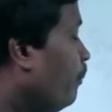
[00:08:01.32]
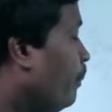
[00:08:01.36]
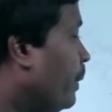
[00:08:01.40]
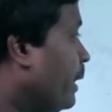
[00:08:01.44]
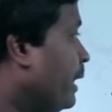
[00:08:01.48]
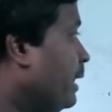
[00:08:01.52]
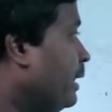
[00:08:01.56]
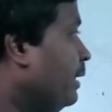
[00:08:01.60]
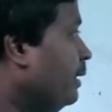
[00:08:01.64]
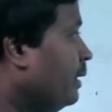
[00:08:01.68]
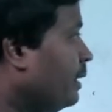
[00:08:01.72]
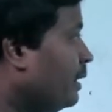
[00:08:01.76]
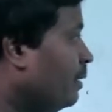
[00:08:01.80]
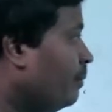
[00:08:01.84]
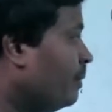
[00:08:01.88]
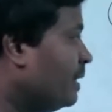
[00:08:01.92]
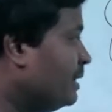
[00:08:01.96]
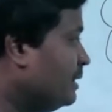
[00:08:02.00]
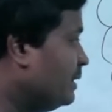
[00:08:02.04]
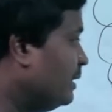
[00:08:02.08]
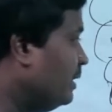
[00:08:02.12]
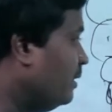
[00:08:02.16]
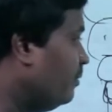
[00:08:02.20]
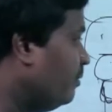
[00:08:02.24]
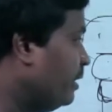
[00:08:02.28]
Parenchyma
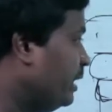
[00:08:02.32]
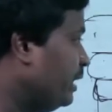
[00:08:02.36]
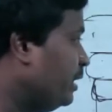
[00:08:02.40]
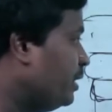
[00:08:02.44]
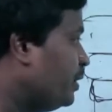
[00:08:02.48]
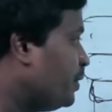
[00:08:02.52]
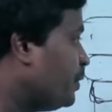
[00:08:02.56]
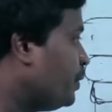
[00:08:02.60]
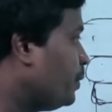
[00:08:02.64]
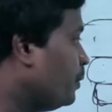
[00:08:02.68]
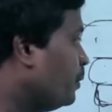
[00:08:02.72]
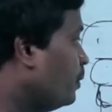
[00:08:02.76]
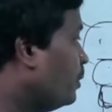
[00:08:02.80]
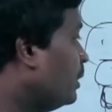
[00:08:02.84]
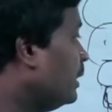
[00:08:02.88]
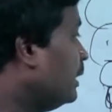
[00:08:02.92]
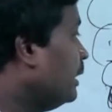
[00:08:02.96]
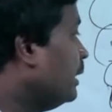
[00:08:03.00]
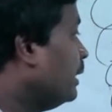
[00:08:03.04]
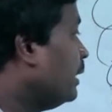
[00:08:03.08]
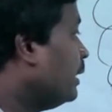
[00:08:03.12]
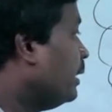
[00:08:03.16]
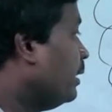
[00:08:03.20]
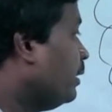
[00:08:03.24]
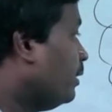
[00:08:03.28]
is a living tissue,
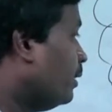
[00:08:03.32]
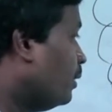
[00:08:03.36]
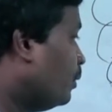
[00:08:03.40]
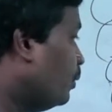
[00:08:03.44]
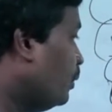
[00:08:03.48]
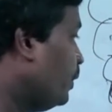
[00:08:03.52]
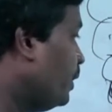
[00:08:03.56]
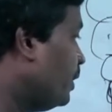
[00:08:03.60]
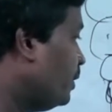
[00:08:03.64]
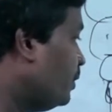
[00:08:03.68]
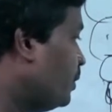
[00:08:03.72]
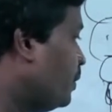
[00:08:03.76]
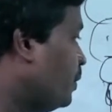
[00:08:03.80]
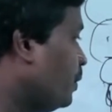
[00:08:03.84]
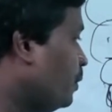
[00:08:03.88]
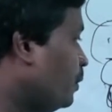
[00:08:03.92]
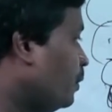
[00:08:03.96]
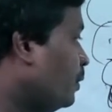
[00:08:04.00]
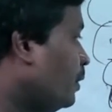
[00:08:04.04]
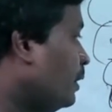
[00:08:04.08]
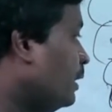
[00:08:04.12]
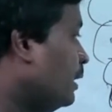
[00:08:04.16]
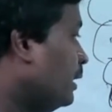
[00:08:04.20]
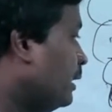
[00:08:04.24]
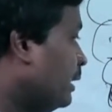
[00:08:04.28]
ground tissue,
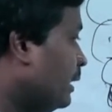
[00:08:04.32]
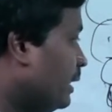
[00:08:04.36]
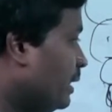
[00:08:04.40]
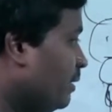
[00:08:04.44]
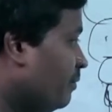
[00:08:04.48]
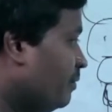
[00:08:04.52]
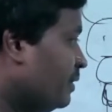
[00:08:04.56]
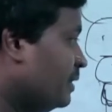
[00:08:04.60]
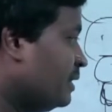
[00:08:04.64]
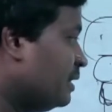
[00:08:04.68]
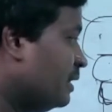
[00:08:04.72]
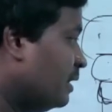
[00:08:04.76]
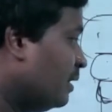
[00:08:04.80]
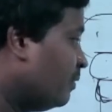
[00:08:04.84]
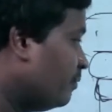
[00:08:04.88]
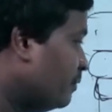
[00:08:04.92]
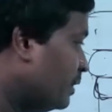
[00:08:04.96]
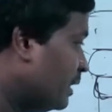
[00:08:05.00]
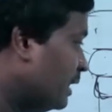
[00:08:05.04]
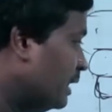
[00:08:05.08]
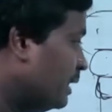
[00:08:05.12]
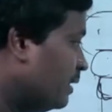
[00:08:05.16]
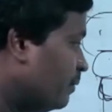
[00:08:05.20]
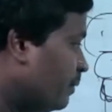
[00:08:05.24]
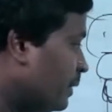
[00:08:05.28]
division of
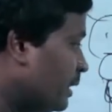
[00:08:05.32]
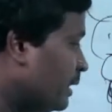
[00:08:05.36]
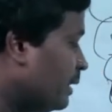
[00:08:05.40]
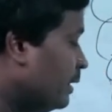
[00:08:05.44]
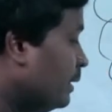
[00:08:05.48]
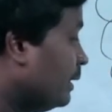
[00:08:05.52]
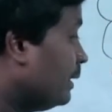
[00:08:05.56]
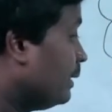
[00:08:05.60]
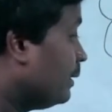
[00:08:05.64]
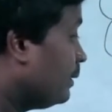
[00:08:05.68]
the labor.